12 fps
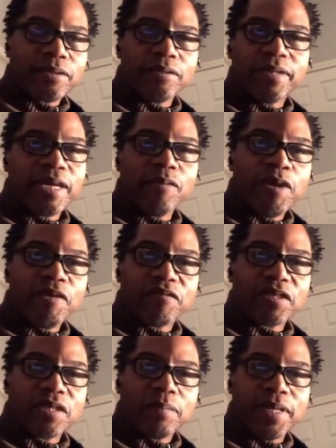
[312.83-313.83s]
You can't wait
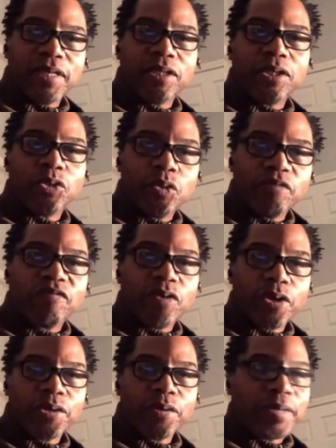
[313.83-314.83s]
for somebody to do it for you.